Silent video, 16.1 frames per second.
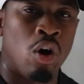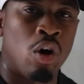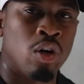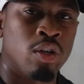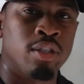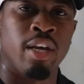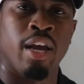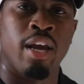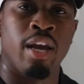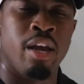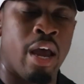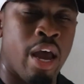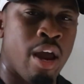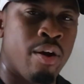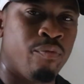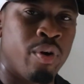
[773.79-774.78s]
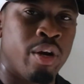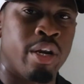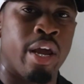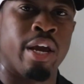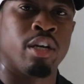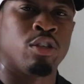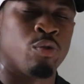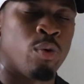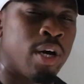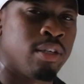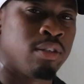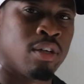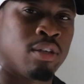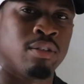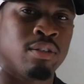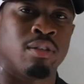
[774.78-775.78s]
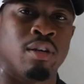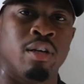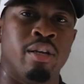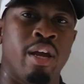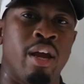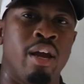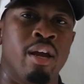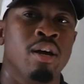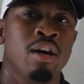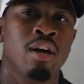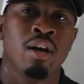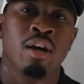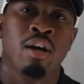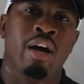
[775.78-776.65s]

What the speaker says: all day, every day, twice on Sunday,